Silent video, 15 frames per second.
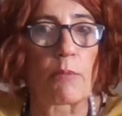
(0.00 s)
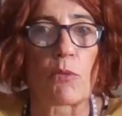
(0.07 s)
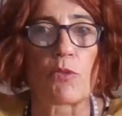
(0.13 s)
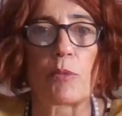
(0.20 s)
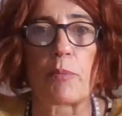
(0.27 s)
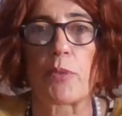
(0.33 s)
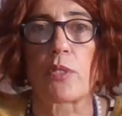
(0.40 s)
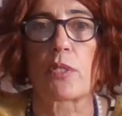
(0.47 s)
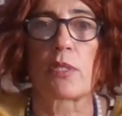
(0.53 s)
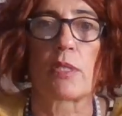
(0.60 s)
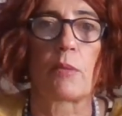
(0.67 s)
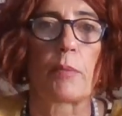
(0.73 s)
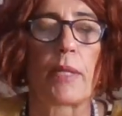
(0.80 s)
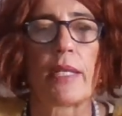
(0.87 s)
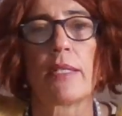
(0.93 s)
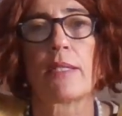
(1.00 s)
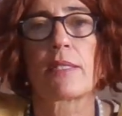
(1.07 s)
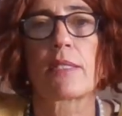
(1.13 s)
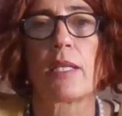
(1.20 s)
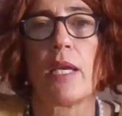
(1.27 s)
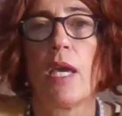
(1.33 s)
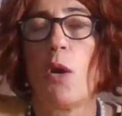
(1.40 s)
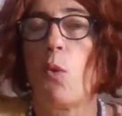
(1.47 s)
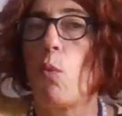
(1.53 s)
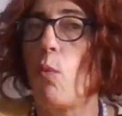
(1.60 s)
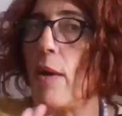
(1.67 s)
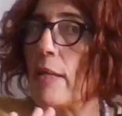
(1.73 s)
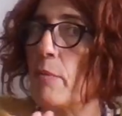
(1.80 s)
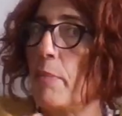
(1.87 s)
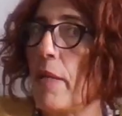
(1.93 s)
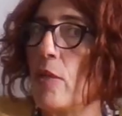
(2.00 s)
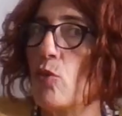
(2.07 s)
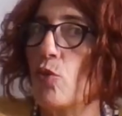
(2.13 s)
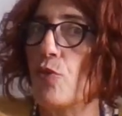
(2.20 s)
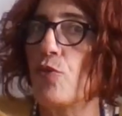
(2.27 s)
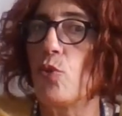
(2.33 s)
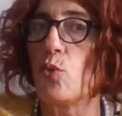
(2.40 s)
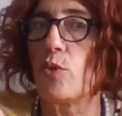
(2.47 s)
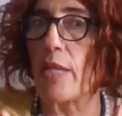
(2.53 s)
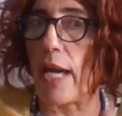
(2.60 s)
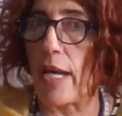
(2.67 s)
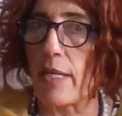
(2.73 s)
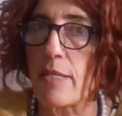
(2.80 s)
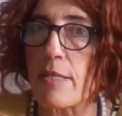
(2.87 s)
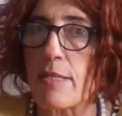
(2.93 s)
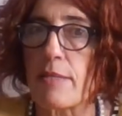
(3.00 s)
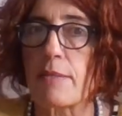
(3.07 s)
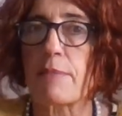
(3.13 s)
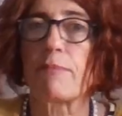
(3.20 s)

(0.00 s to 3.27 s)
of the personal planets, one part of you dies,